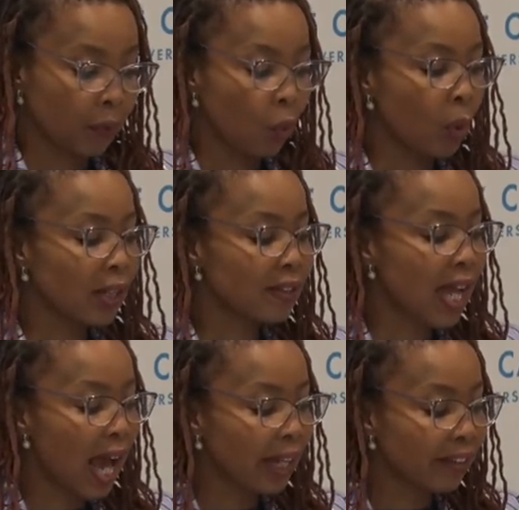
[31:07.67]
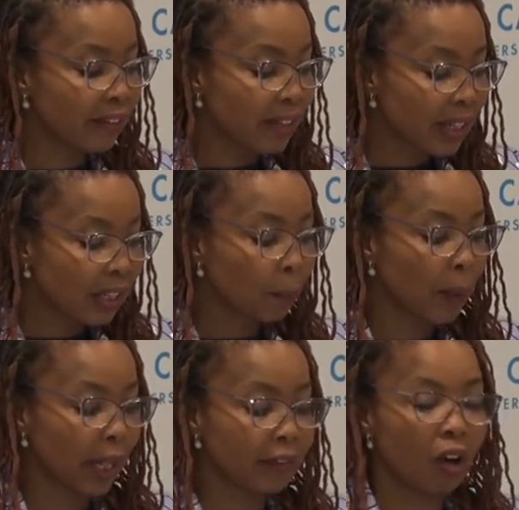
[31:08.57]
What is the ideal
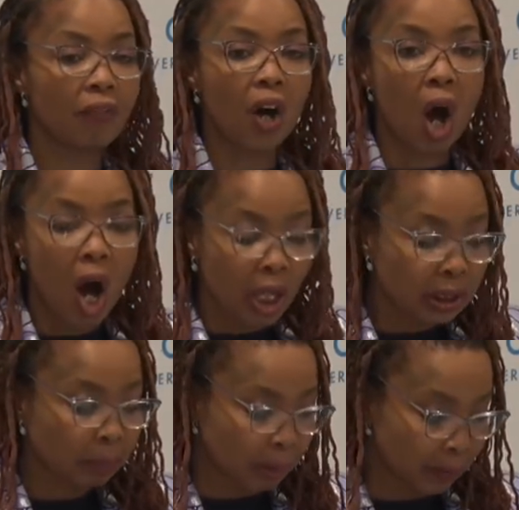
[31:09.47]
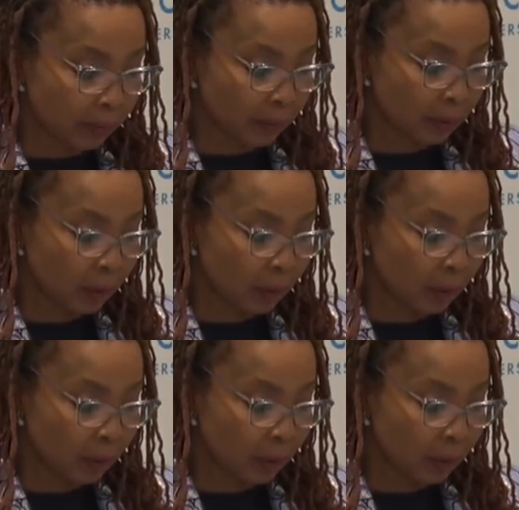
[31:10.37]
place of argument